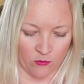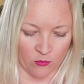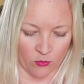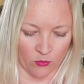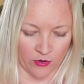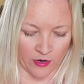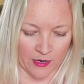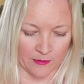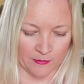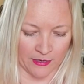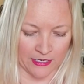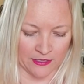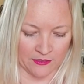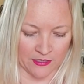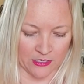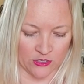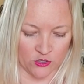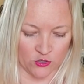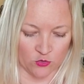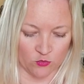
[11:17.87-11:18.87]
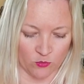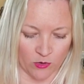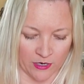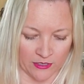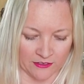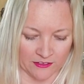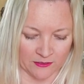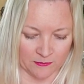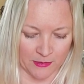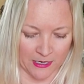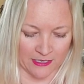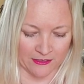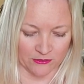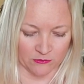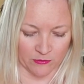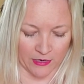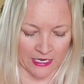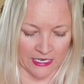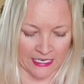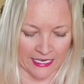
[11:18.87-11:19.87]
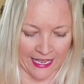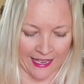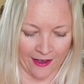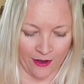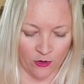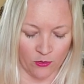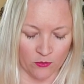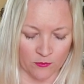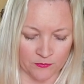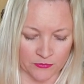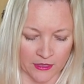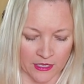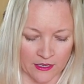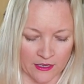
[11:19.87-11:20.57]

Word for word: or I might think you want space right now.